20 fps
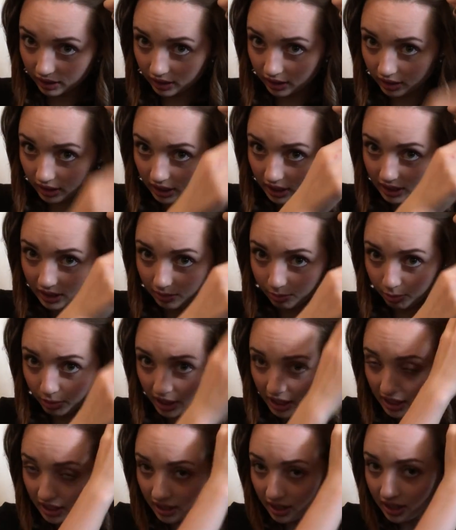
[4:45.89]
these
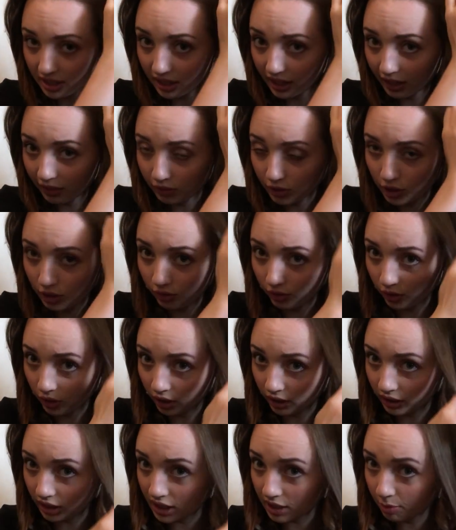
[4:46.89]
pieces left over
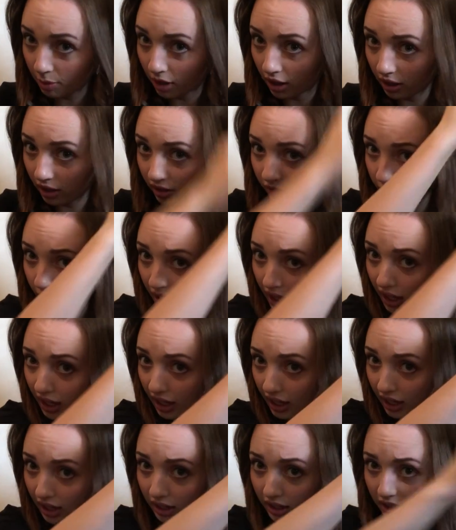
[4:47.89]
on this part of my
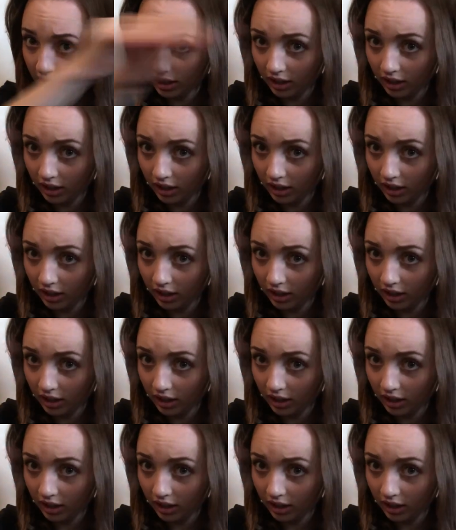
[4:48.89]
head.